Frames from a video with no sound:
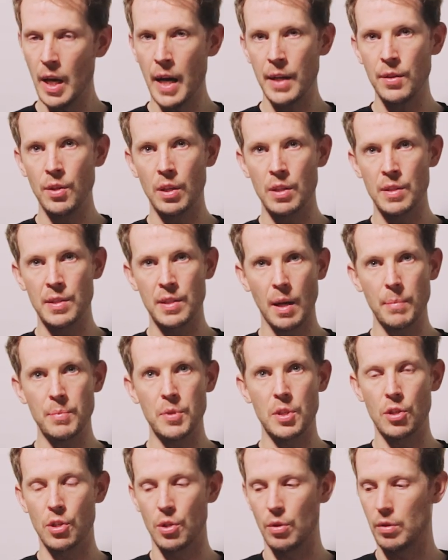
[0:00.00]
and you can
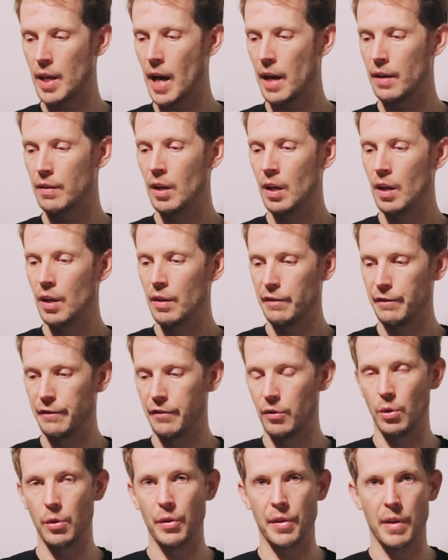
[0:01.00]
substitute that
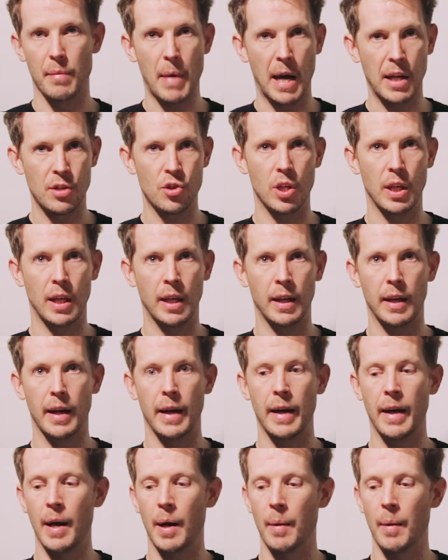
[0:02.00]
for the matching